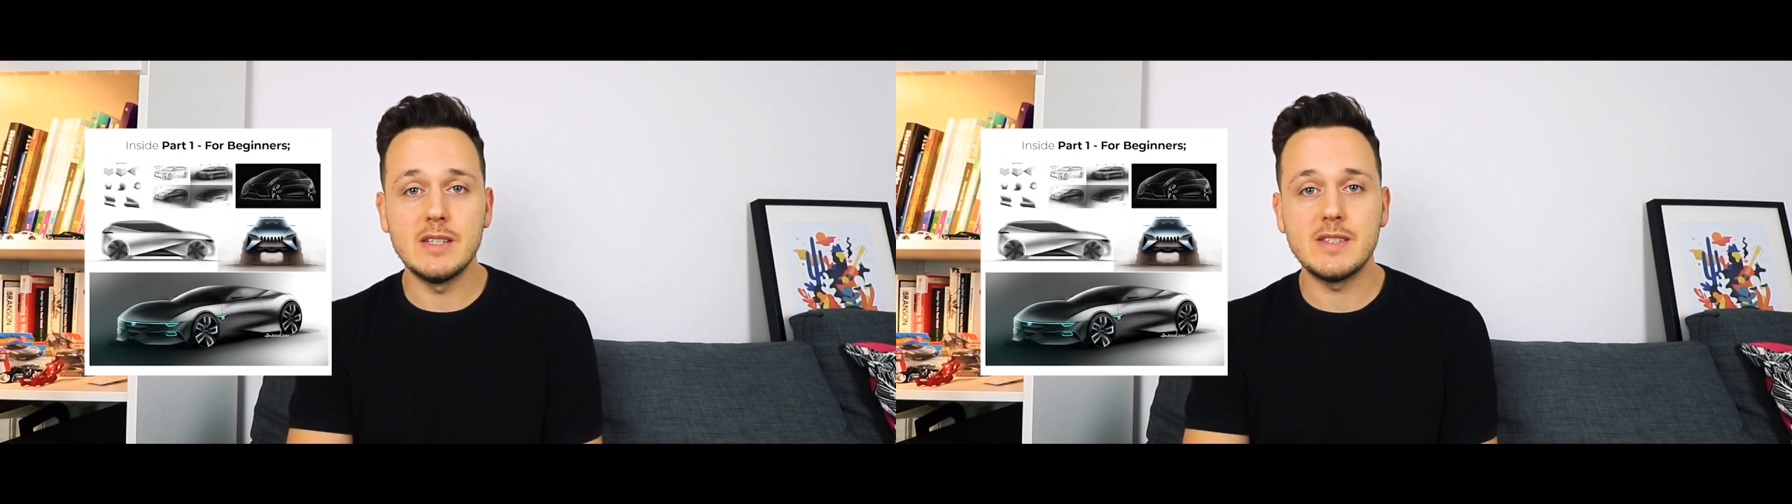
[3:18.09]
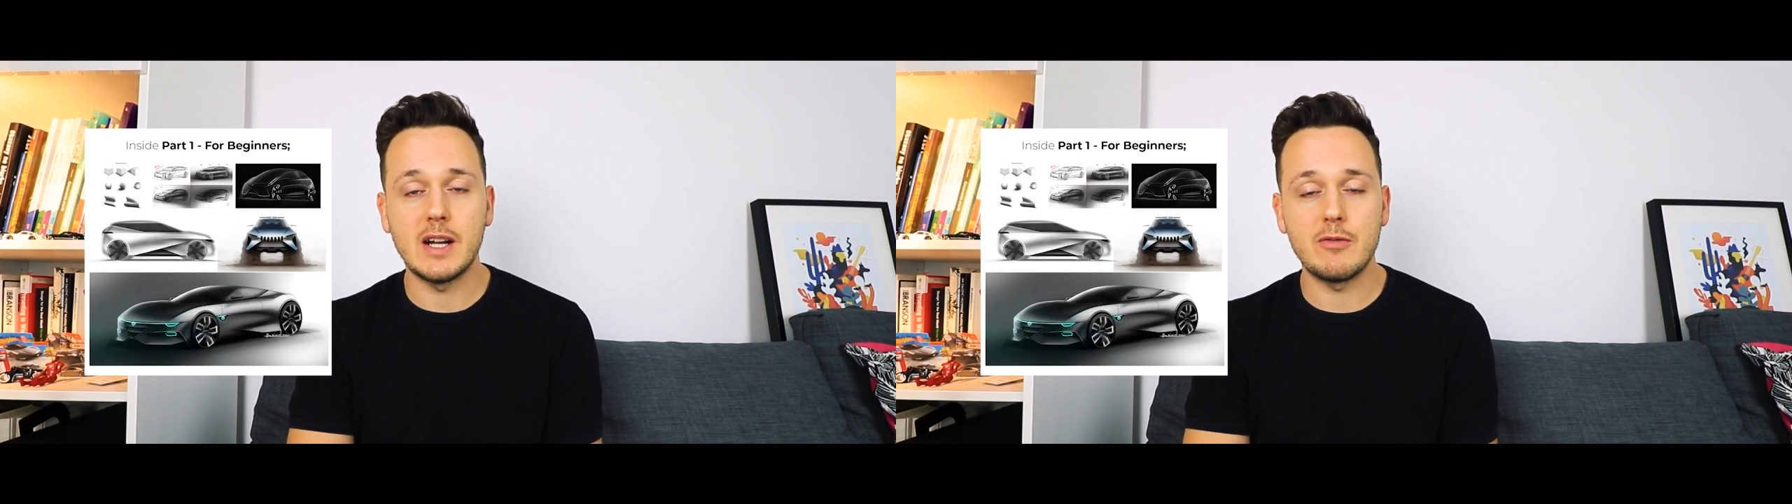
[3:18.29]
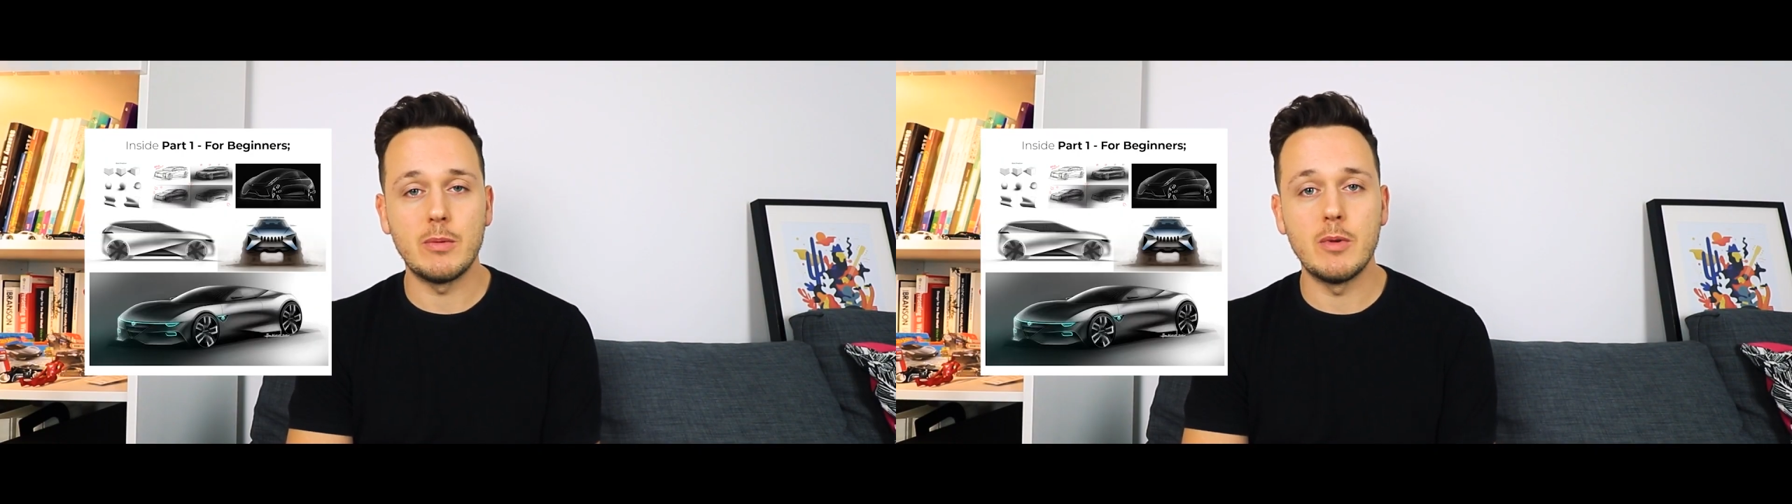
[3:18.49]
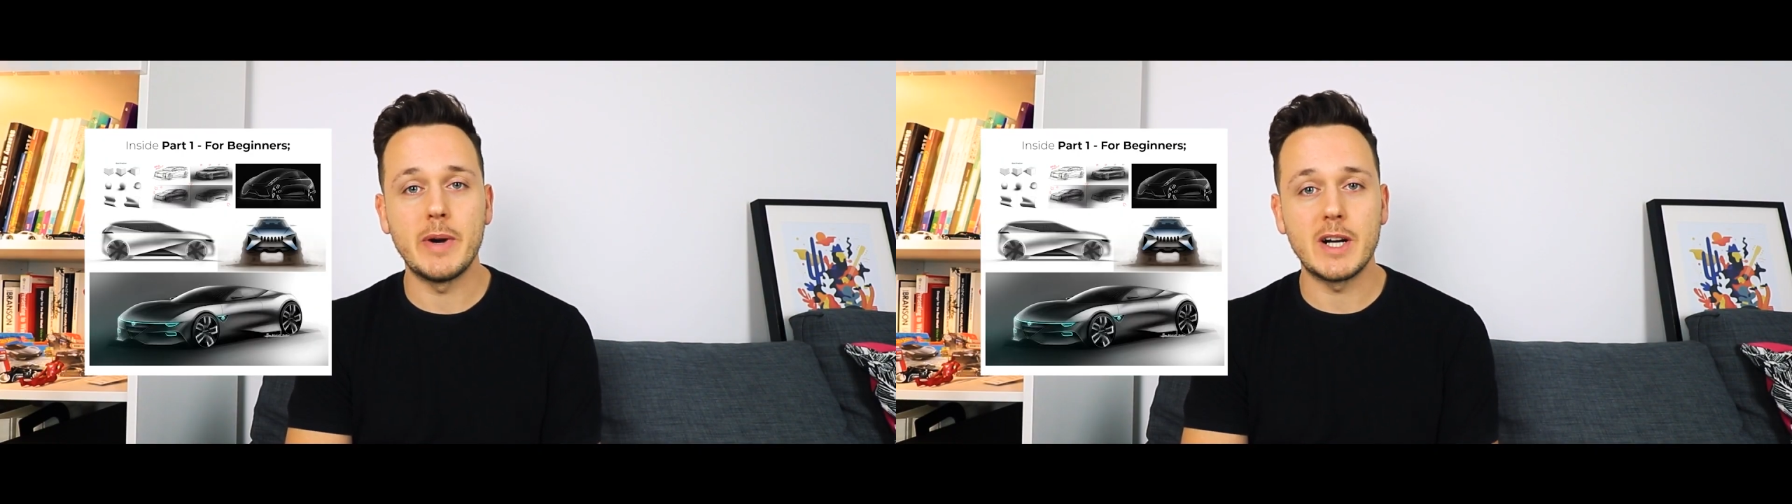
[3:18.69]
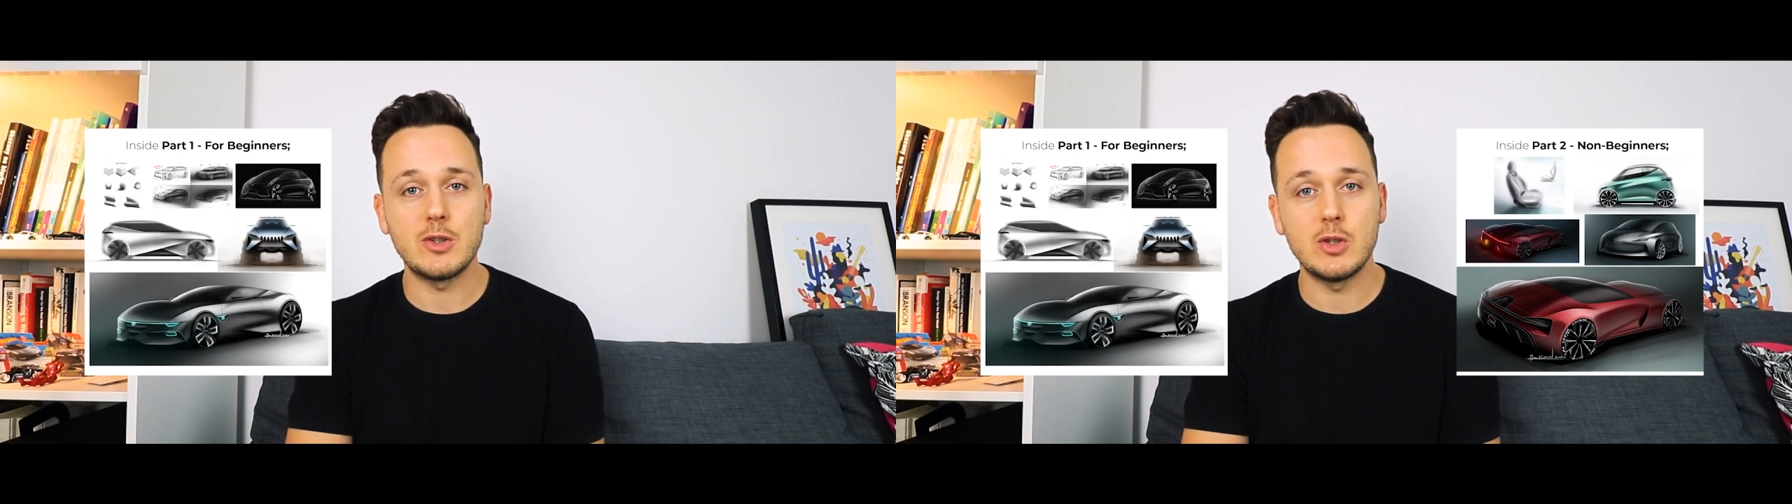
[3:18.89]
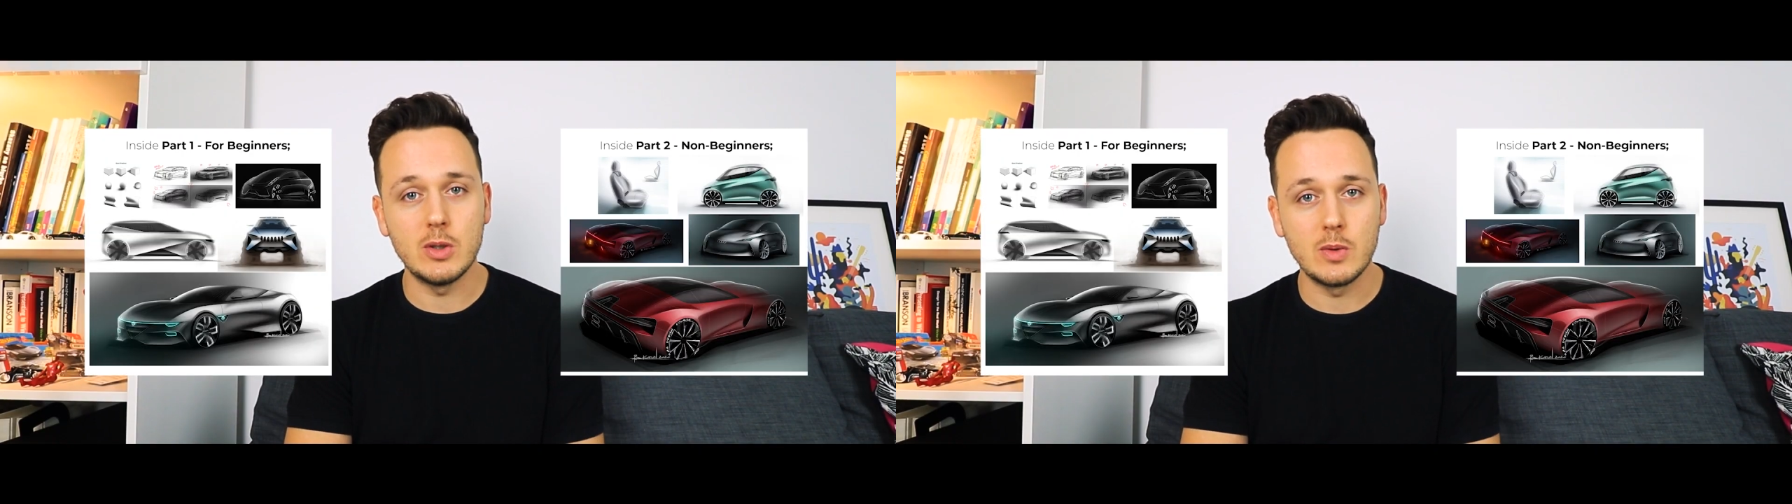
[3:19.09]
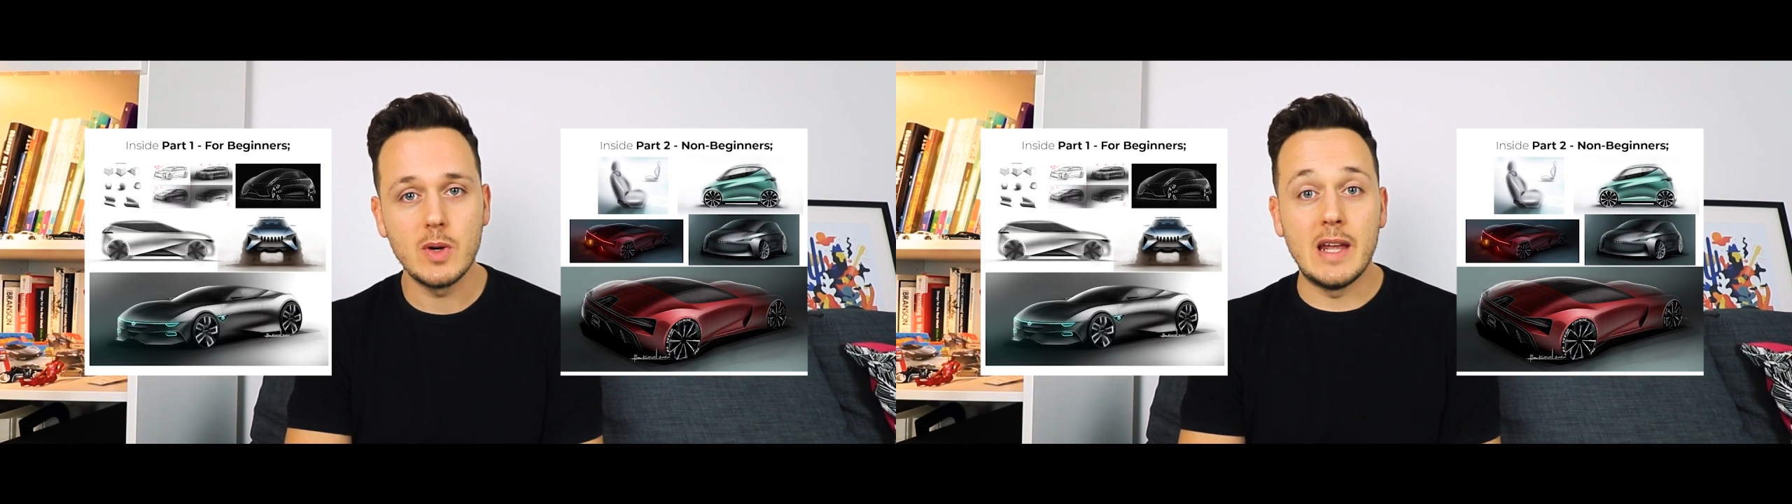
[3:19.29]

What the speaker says: start from the part 2.